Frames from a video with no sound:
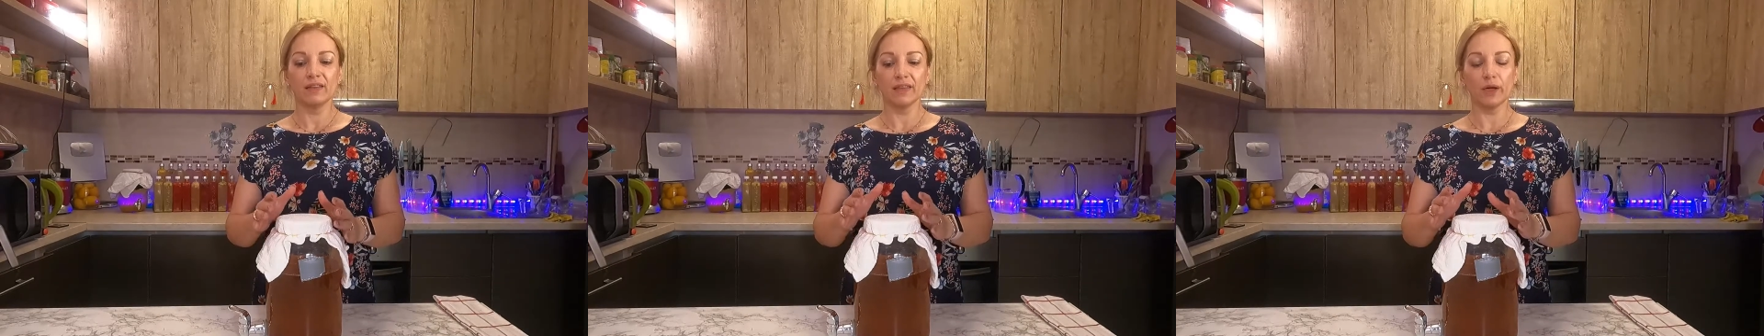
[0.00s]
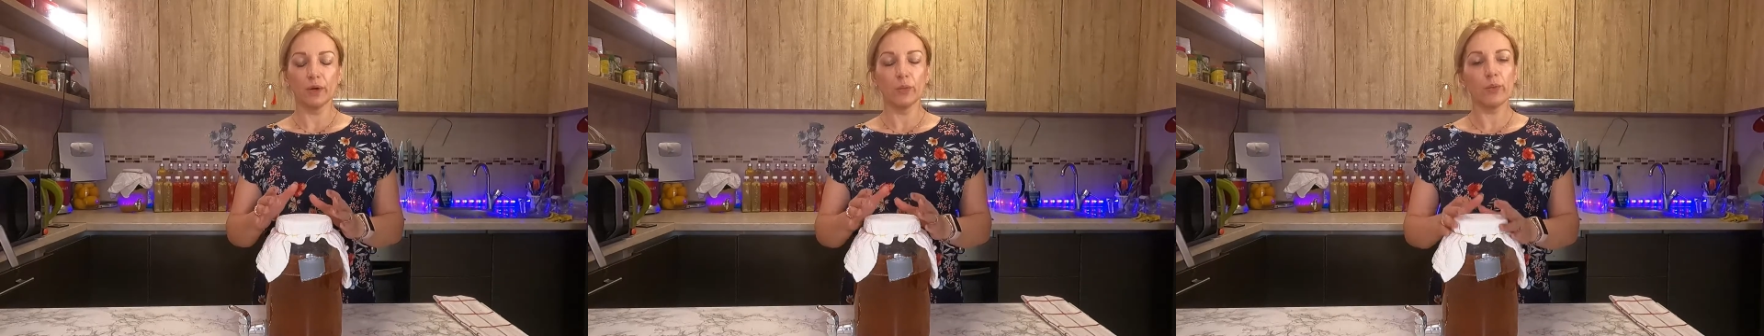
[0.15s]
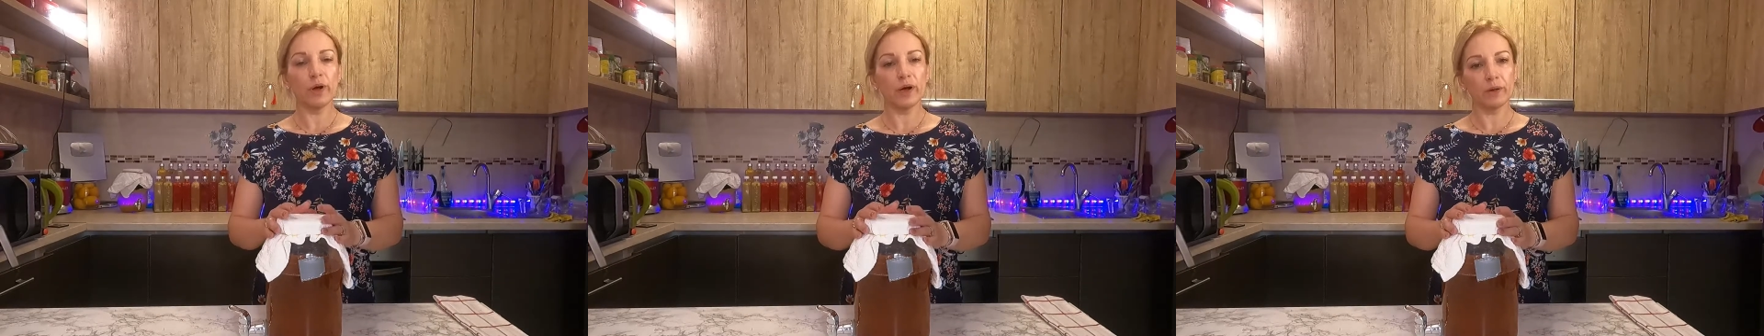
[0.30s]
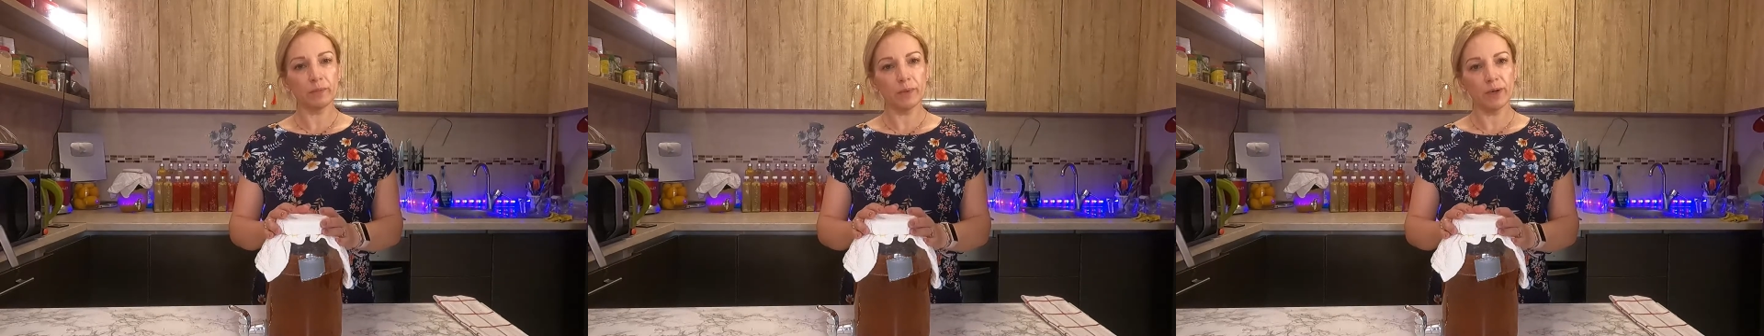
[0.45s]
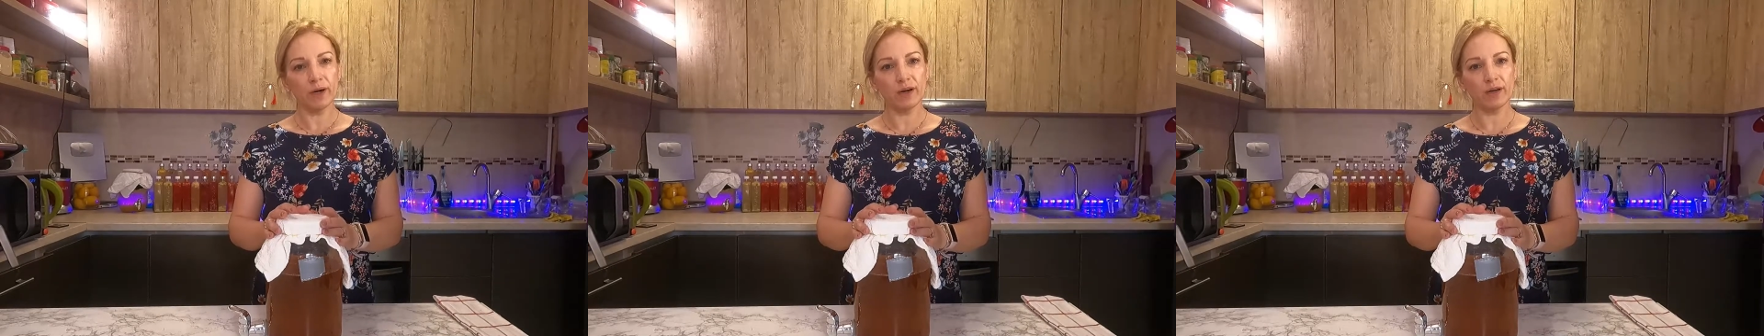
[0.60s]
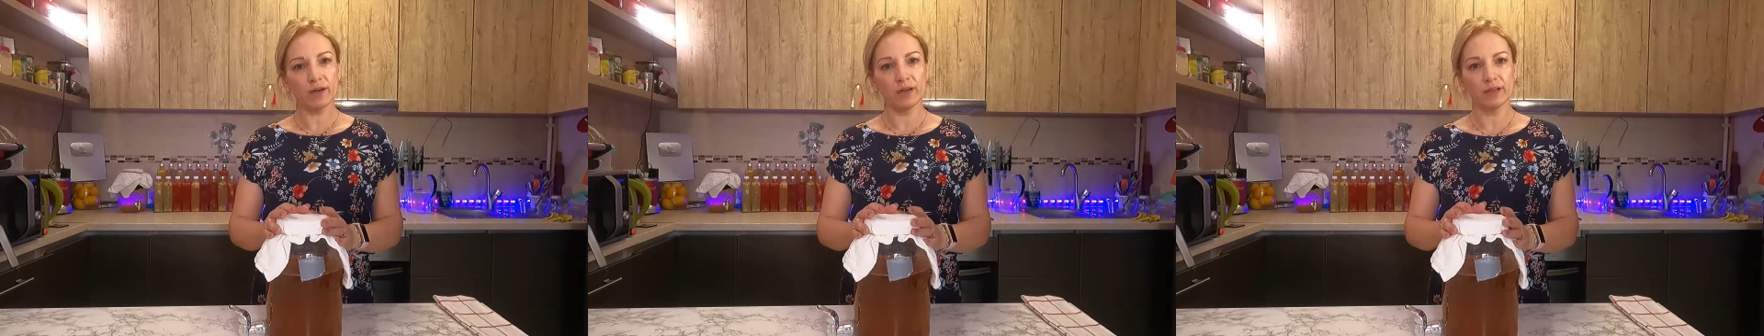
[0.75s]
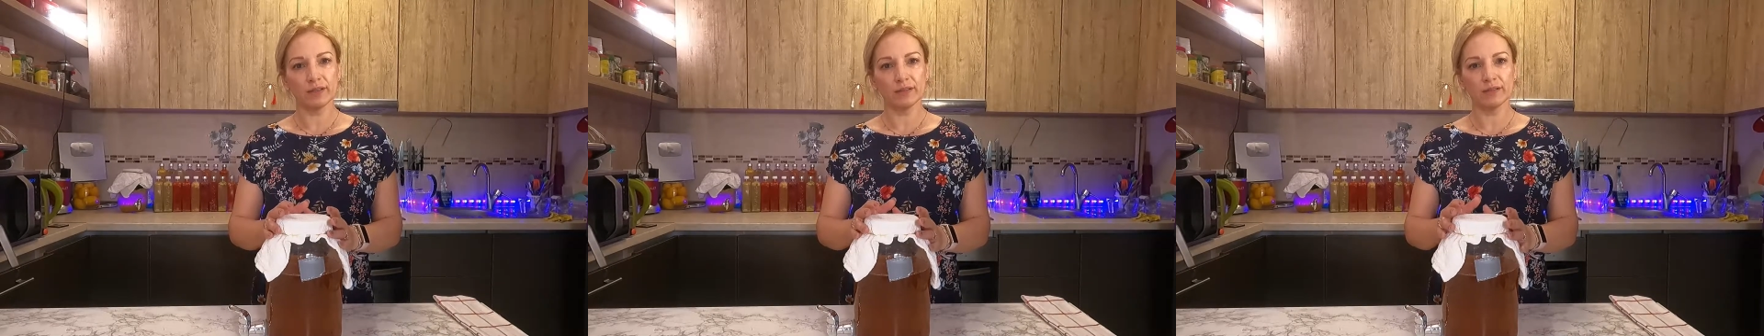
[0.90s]
the
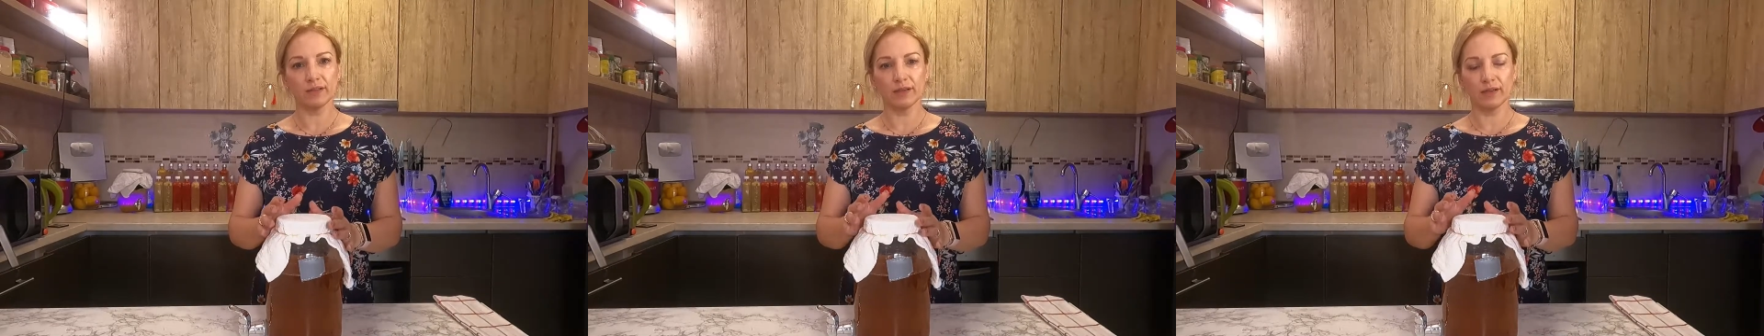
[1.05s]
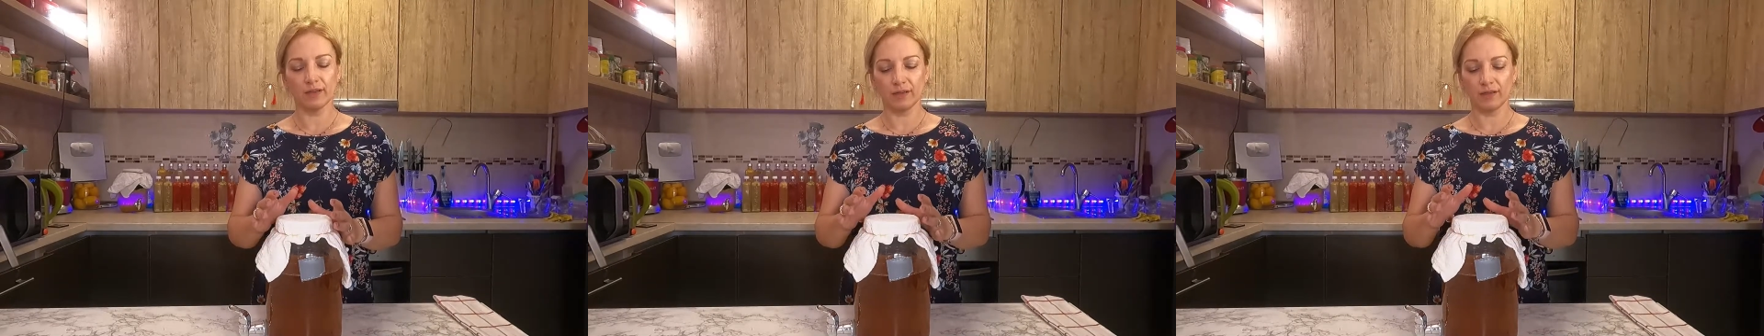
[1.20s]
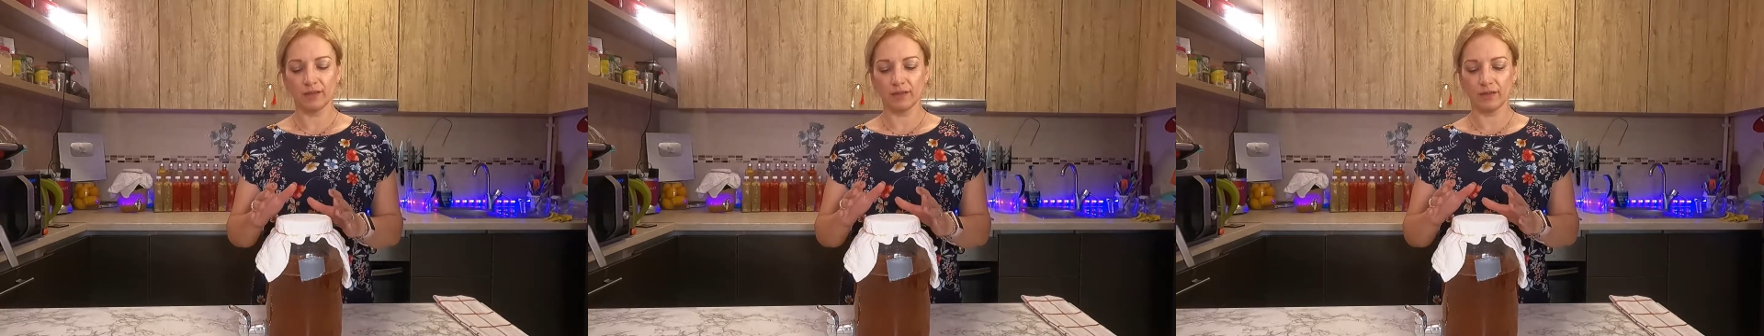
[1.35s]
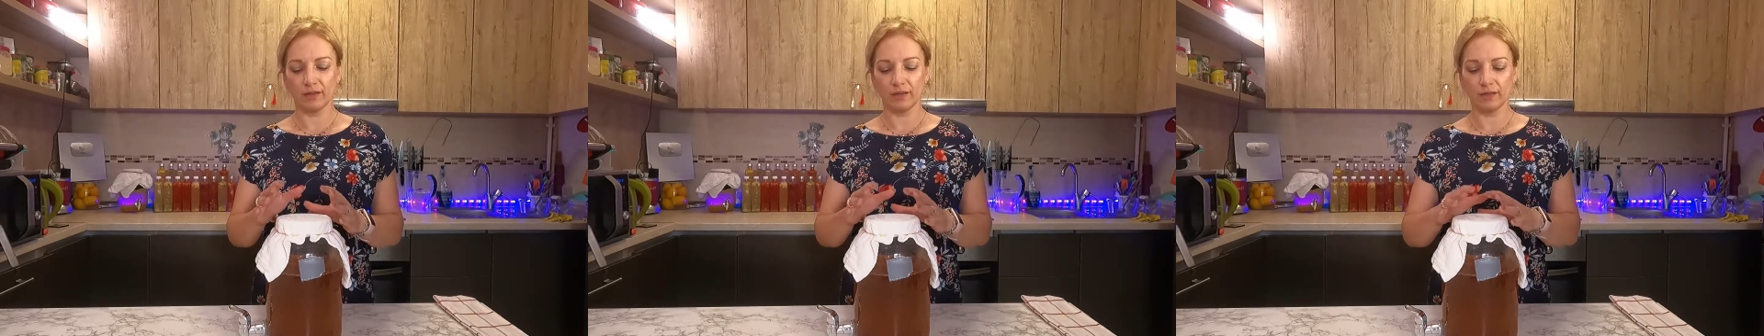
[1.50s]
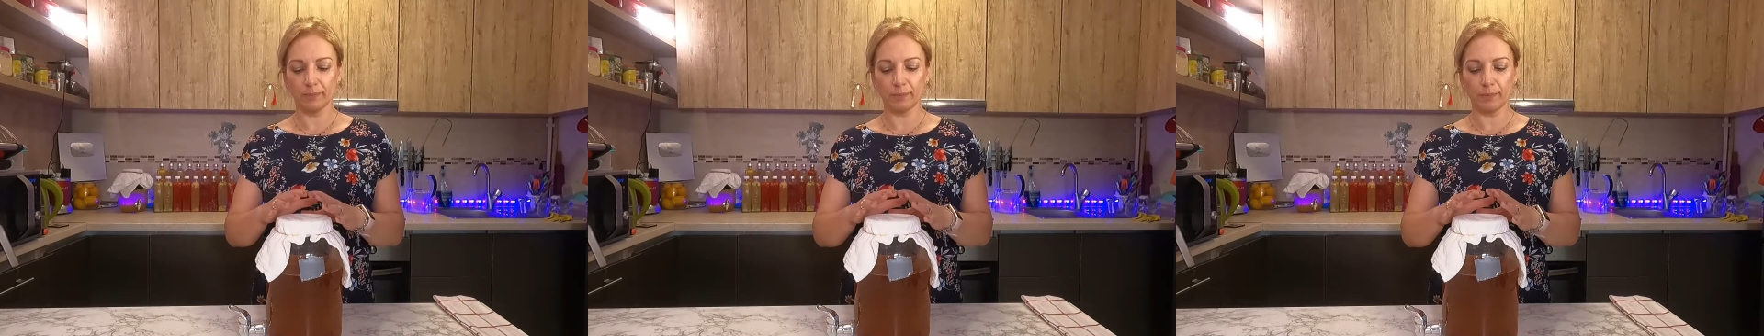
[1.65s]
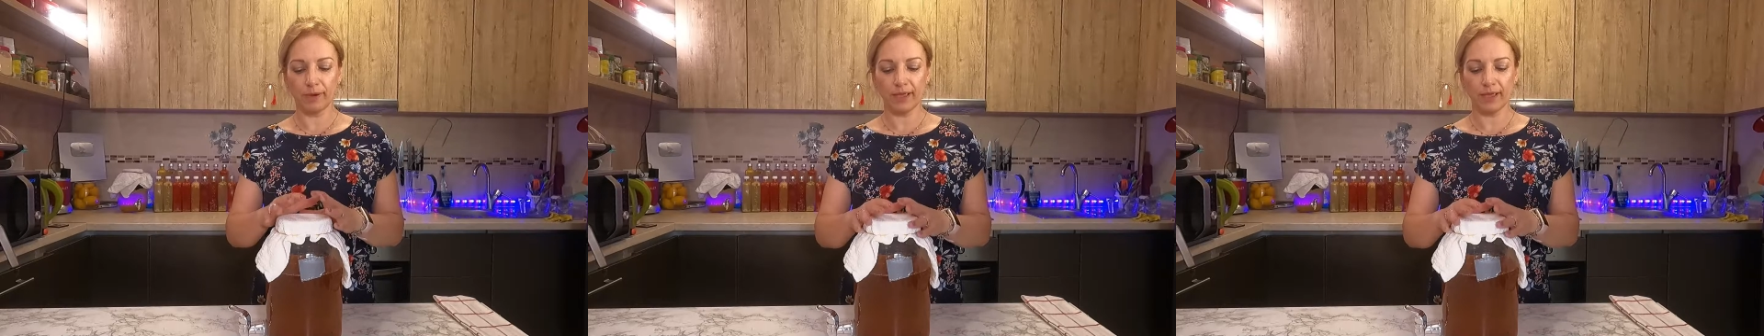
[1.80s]
warmer the